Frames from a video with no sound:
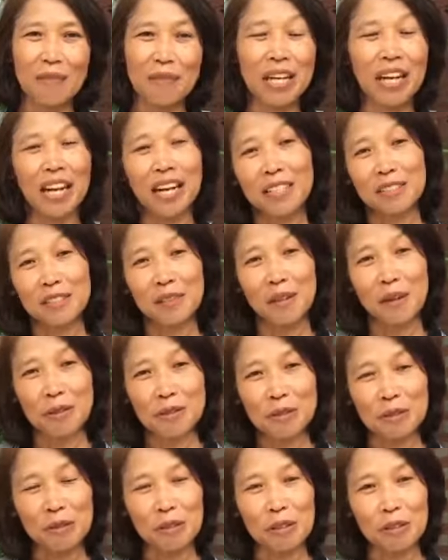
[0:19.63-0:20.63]
We'd like to
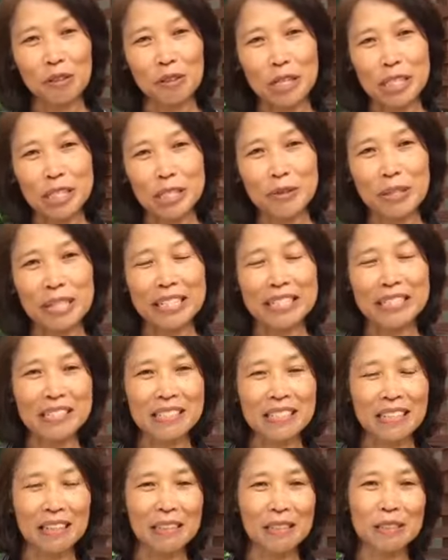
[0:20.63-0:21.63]
also
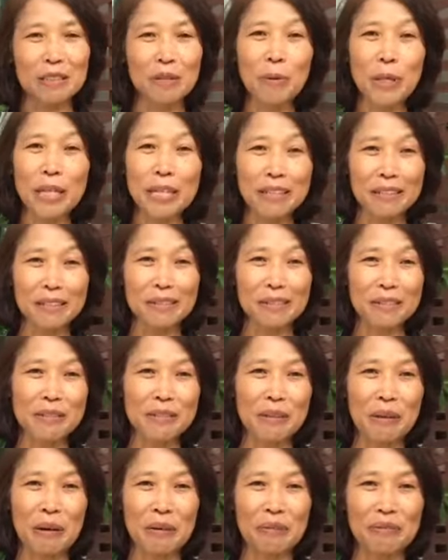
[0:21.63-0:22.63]
congratulate the
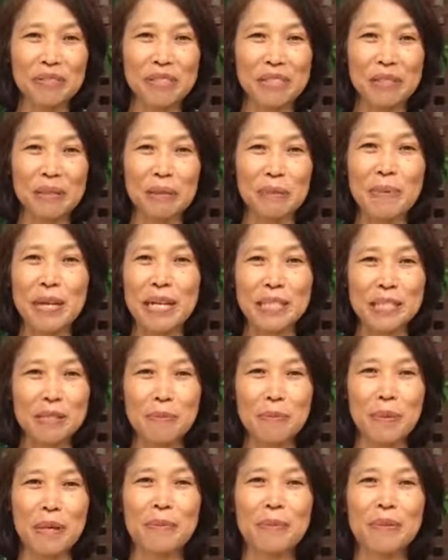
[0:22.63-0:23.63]
winners of the
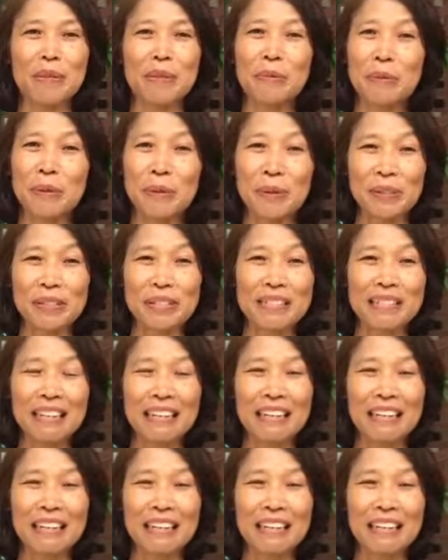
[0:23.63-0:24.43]
Best Paper Award,